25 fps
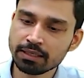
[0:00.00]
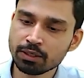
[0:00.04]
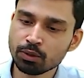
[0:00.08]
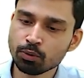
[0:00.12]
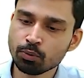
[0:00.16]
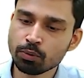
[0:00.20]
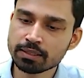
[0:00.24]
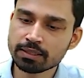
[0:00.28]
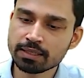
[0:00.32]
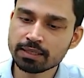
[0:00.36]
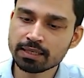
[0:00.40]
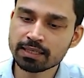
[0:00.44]

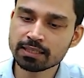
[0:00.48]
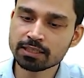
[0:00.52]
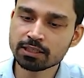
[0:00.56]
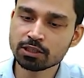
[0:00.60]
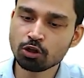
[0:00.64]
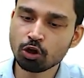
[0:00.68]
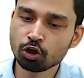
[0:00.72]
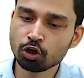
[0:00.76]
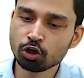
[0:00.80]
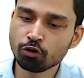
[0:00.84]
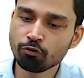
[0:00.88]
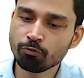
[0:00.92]
US has
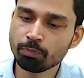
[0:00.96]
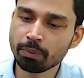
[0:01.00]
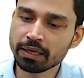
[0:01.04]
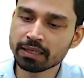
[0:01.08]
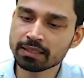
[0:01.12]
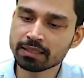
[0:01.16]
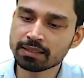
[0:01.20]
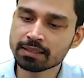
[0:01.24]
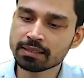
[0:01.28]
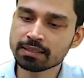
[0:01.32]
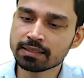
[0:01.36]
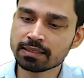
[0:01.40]
lot of
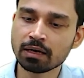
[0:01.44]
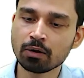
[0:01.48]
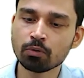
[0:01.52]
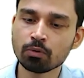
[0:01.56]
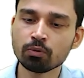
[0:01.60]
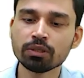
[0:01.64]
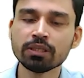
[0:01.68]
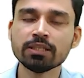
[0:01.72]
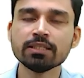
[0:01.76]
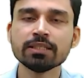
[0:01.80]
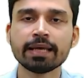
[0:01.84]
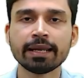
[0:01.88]
bases
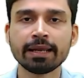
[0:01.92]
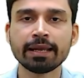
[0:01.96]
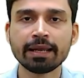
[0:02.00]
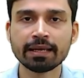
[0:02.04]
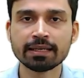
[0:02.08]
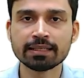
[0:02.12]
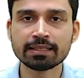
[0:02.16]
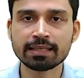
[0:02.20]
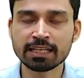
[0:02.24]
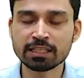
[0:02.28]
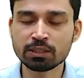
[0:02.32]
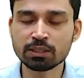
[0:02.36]
around these
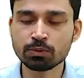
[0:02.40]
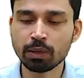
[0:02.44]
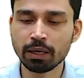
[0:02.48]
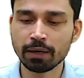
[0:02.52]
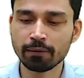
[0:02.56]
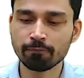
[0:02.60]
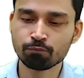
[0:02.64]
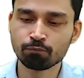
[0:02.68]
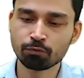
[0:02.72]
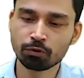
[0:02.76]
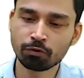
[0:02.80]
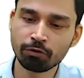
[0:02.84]
areas as
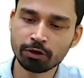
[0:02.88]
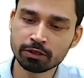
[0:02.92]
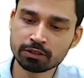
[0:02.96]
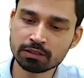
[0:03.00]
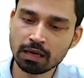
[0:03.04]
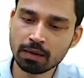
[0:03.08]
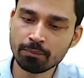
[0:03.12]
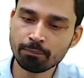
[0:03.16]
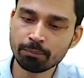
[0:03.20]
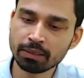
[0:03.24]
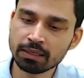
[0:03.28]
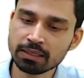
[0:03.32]
well. For
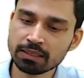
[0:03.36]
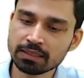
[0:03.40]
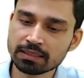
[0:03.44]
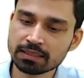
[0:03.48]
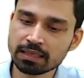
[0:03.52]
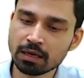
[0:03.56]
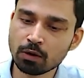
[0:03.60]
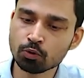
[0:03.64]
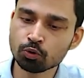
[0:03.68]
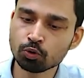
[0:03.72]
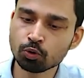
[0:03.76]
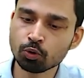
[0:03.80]
example, in
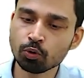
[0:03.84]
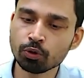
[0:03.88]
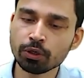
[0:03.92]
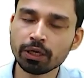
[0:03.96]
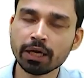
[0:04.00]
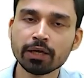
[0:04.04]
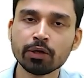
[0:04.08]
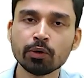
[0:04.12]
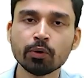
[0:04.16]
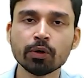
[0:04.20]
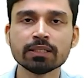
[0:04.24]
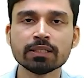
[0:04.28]
South
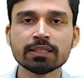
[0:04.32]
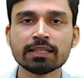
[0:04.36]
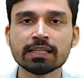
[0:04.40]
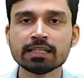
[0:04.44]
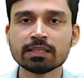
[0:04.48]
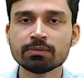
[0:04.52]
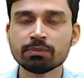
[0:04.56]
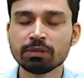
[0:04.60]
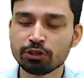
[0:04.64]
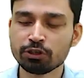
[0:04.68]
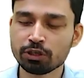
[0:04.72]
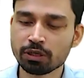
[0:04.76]
Korea US
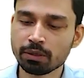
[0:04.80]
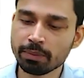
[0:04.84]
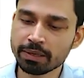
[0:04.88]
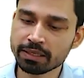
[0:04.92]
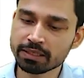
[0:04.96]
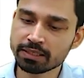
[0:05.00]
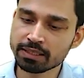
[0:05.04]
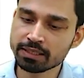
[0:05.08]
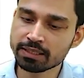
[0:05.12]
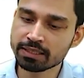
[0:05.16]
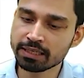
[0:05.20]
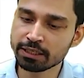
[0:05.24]
has military
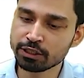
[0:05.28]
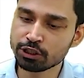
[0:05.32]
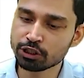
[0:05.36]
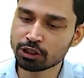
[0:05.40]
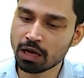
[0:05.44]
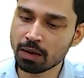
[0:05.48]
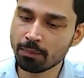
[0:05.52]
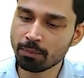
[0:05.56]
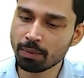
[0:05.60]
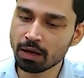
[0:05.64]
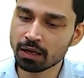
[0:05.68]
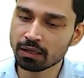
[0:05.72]
bases, in
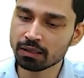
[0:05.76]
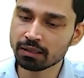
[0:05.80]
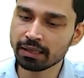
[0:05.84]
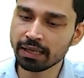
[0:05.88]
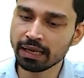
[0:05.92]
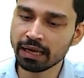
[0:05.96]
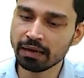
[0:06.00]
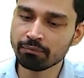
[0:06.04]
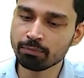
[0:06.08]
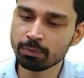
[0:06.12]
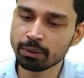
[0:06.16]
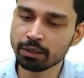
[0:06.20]
Japan
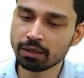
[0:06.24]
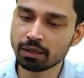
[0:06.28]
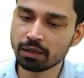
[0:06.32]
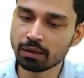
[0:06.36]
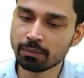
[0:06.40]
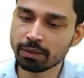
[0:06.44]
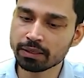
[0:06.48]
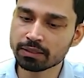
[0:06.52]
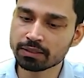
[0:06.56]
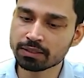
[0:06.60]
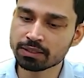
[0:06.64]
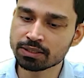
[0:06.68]
they have military
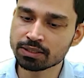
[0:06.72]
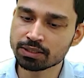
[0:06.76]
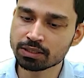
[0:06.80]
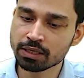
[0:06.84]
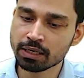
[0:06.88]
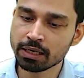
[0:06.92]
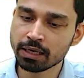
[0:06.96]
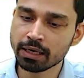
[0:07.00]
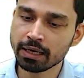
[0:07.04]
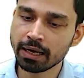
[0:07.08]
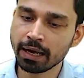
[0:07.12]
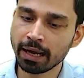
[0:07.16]

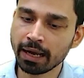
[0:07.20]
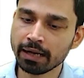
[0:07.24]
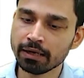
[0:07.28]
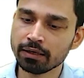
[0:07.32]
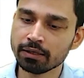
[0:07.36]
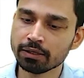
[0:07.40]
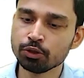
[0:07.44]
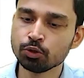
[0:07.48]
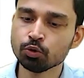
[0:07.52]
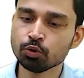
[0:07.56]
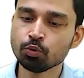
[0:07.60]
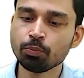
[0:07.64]
bases
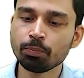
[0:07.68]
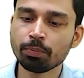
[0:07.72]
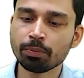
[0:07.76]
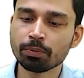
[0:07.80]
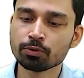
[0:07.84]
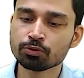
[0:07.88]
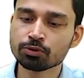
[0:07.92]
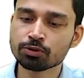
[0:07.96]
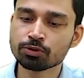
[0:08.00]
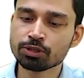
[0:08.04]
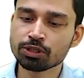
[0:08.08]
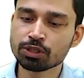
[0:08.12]
and two
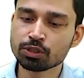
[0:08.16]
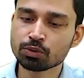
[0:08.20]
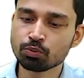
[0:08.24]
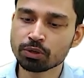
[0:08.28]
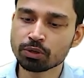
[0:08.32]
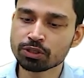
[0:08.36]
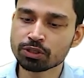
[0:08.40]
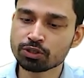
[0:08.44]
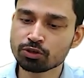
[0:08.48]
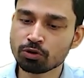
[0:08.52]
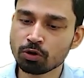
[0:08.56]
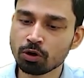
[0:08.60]
portions,
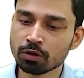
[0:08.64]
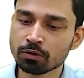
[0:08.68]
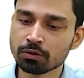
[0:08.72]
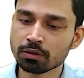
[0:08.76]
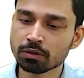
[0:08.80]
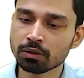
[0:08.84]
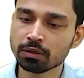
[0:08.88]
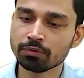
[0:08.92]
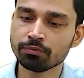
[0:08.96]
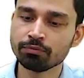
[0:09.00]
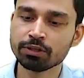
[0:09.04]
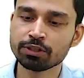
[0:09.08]
first on
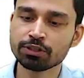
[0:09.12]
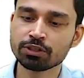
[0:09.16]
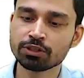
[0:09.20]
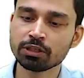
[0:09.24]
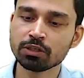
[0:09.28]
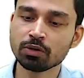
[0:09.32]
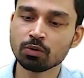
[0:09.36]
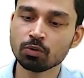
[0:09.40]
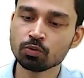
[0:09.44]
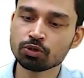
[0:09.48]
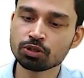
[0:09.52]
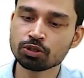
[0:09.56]
the
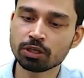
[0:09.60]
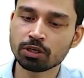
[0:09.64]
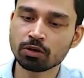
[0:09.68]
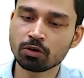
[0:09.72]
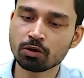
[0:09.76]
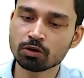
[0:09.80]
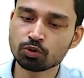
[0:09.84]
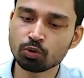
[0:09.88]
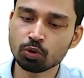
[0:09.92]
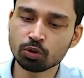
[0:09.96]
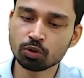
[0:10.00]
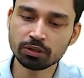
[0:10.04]
western coast and
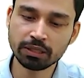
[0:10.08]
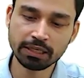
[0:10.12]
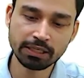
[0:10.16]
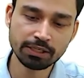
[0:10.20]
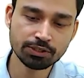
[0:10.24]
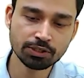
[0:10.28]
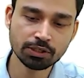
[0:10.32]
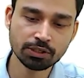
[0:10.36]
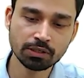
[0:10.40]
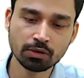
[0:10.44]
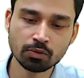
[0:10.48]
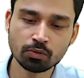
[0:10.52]
also on the
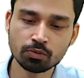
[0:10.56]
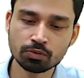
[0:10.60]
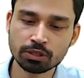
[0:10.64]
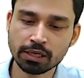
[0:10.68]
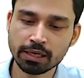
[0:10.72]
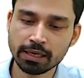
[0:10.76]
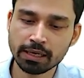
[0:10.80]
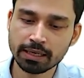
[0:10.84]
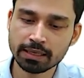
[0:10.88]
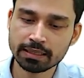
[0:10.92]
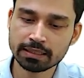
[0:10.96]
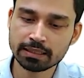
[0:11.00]
eastern
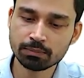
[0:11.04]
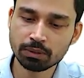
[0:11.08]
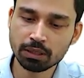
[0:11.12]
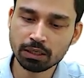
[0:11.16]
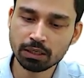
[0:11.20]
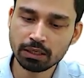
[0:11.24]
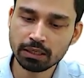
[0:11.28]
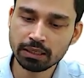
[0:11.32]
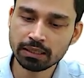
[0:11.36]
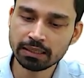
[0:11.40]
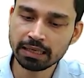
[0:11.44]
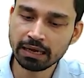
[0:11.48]
coast.
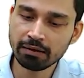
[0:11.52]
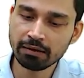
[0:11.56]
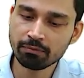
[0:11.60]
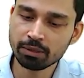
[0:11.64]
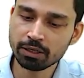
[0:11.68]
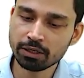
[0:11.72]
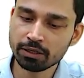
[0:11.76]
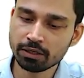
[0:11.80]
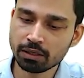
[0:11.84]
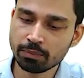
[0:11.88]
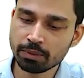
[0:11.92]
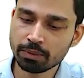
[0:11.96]
Similarly, they have
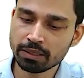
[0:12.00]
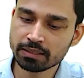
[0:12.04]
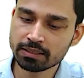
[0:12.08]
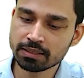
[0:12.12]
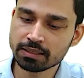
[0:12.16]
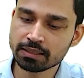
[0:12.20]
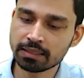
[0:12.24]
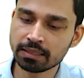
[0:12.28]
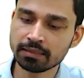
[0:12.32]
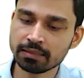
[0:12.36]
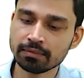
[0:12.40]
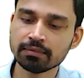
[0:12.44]
military
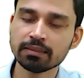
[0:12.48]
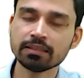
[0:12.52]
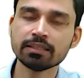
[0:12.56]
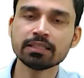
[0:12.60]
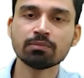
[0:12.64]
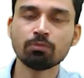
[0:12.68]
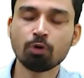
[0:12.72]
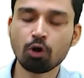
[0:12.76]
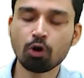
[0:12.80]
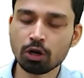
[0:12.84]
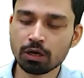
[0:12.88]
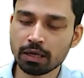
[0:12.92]
bases in the
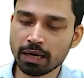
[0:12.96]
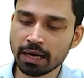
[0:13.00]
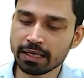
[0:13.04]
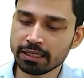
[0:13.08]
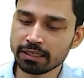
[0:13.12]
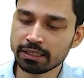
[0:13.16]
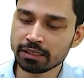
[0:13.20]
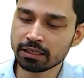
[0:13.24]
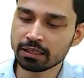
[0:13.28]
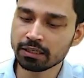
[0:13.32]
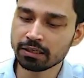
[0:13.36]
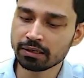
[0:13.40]
small
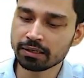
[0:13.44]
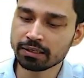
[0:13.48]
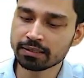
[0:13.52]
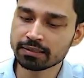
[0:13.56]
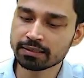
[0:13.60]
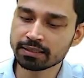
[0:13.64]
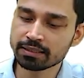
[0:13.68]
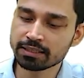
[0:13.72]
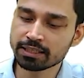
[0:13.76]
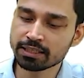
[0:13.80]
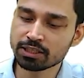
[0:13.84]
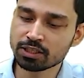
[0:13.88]
island countries
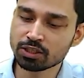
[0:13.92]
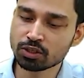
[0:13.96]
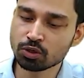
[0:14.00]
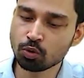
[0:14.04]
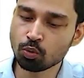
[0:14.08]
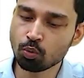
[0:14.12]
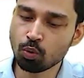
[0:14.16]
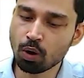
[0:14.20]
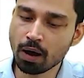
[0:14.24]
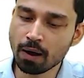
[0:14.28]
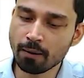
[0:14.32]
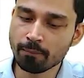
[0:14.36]
such as
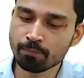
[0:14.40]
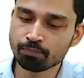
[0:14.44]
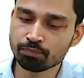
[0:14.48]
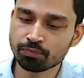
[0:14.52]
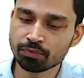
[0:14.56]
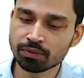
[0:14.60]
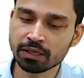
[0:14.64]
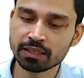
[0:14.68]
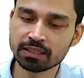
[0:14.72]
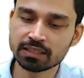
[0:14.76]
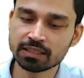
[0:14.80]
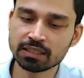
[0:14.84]

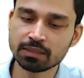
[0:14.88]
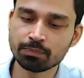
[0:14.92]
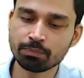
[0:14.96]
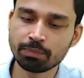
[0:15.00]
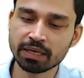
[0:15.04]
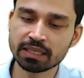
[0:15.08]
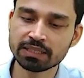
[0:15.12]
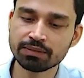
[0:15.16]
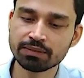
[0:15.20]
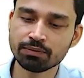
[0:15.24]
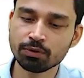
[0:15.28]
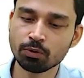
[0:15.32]
Guam, that is in
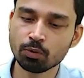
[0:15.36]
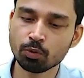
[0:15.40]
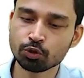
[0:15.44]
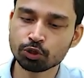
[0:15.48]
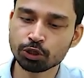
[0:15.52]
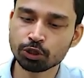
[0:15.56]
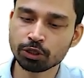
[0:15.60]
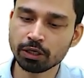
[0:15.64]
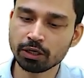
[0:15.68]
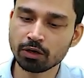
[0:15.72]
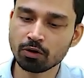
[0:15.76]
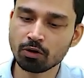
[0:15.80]
Pacific
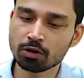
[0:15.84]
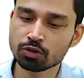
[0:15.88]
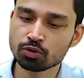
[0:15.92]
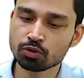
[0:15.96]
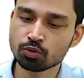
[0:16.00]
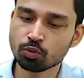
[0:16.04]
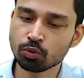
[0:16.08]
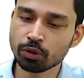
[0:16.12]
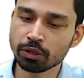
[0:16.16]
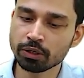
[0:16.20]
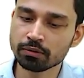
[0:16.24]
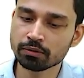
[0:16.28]
Ocean, and
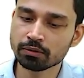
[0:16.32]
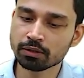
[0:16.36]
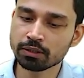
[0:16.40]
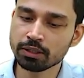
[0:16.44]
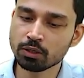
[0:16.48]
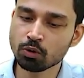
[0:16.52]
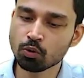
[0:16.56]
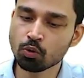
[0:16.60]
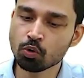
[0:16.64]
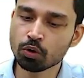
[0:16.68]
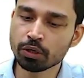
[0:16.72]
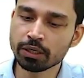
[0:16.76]
also in
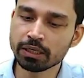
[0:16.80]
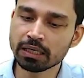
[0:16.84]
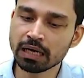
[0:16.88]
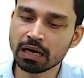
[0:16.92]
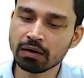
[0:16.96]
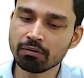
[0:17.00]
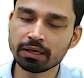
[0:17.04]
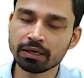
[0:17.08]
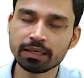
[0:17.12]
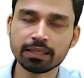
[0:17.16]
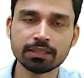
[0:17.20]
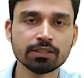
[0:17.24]
the
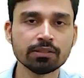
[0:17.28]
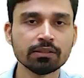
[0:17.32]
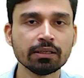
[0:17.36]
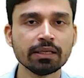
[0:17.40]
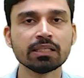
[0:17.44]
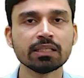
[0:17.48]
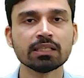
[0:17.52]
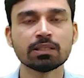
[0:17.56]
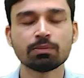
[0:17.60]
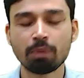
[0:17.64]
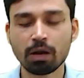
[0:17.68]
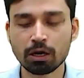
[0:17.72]
Okinawa region,
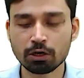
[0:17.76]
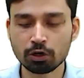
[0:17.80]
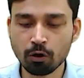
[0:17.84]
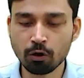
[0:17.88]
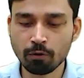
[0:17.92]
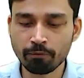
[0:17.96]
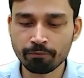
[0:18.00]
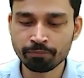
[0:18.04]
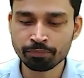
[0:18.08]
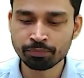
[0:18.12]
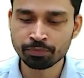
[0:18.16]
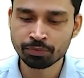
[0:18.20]
that is part
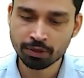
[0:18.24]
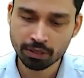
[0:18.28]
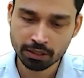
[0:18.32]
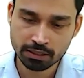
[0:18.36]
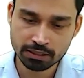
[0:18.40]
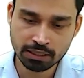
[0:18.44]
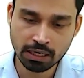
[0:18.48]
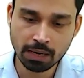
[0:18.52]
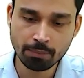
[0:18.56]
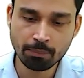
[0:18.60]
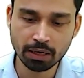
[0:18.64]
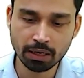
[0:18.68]
of
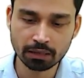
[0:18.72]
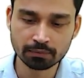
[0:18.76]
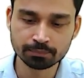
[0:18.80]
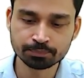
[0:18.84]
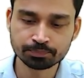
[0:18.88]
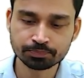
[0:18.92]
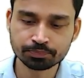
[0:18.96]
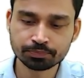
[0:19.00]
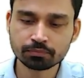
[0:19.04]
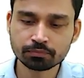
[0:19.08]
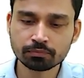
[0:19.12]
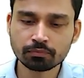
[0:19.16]
Japan.
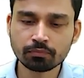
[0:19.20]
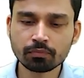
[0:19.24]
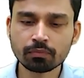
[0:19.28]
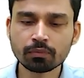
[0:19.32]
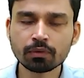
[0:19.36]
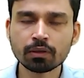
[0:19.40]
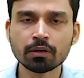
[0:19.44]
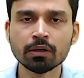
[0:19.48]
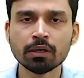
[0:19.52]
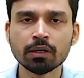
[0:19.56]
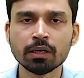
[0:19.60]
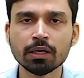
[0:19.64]

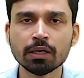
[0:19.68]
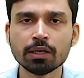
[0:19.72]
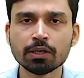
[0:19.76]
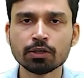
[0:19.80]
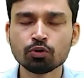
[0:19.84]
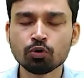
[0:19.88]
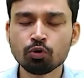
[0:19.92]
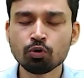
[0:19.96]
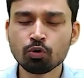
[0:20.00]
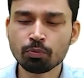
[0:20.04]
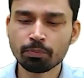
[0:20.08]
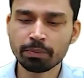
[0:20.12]

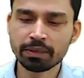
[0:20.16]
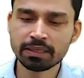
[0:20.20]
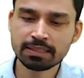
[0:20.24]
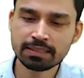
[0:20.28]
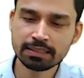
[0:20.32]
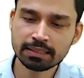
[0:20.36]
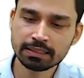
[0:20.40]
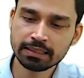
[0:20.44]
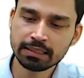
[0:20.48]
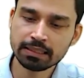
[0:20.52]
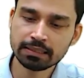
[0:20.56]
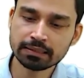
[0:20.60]
So
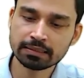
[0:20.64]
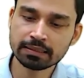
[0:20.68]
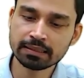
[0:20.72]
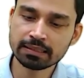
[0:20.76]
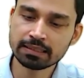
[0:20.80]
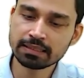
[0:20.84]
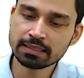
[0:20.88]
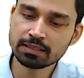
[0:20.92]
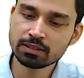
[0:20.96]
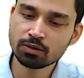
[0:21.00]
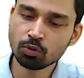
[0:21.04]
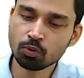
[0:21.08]
basically,
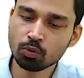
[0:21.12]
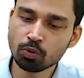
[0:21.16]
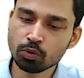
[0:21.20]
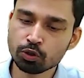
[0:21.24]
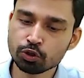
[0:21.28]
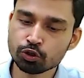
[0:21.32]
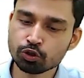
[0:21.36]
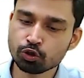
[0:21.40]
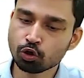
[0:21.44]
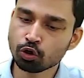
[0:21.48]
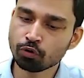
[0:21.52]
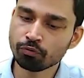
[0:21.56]
this is the whole
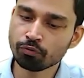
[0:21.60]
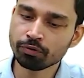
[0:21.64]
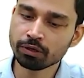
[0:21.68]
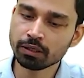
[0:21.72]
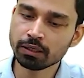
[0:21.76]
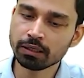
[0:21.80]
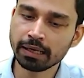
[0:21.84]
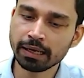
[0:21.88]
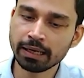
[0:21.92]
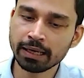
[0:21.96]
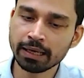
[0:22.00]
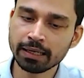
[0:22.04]

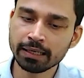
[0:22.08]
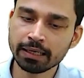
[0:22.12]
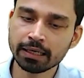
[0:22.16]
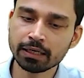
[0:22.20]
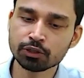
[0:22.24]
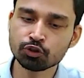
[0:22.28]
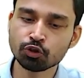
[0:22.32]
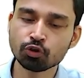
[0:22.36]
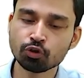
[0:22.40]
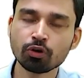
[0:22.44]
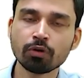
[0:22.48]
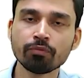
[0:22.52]
geographical
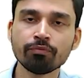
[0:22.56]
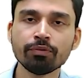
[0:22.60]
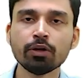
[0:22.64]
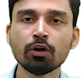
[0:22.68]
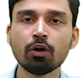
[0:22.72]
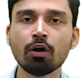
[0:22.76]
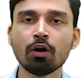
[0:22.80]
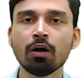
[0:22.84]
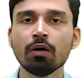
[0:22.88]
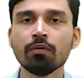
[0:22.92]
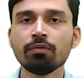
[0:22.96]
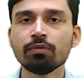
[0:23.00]
area,
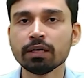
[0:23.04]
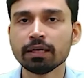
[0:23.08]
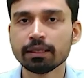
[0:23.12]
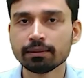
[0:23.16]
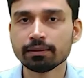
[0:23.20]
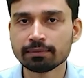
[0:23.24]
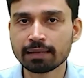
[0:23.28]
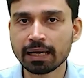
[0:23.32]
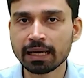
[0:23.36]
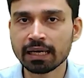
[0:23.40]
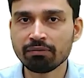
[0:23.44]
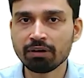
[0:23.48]
geography of
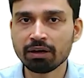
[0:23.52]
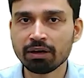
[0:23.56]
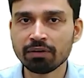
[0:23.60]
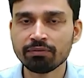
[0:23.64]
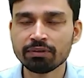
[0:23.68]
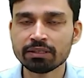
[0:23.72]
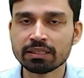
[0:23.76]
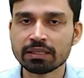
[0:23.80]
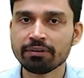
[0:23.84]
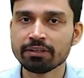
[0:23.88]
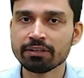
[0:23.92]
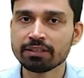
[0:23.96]
Taiwan
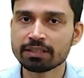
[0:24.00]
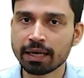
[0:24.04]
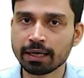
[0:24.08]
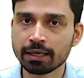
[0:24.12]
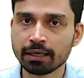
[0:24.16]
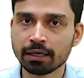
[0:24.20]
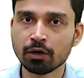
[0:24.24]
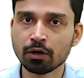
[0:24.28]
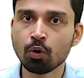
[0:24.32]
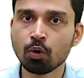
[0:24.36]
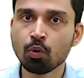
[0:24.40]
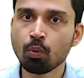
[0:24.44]
vis-a-vis
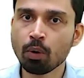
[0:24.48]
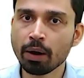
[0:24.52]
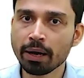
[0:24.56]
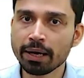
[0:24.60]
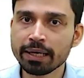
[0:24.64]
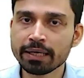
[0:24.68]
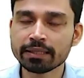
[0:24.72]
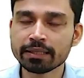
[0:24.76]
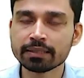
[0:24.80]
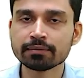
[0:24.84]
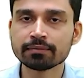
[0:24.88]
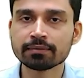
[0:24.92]
China. Now,
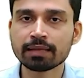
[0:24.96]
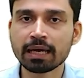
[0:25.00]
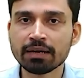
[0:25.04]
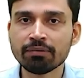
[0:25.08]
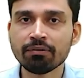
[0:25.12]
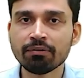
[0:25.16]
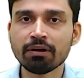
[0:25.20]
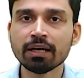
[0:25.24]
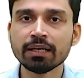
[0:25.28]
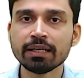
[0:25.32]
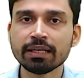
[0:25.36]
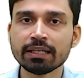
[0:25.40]
why
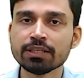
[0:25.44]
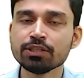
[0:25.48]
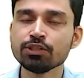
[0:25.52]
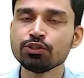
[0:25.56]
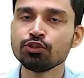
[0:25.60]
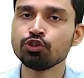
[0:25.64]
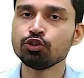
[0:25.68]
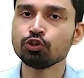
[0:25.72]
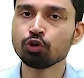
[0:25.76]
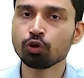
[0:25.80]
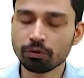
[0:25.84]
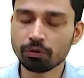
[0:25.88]
Taiwan is
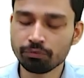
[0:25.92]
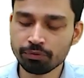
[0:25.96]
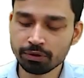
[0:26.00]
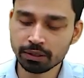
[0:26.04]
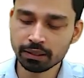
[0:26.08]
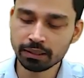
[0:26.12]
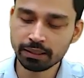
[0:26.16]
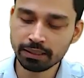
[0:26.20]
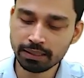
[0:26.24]
geographically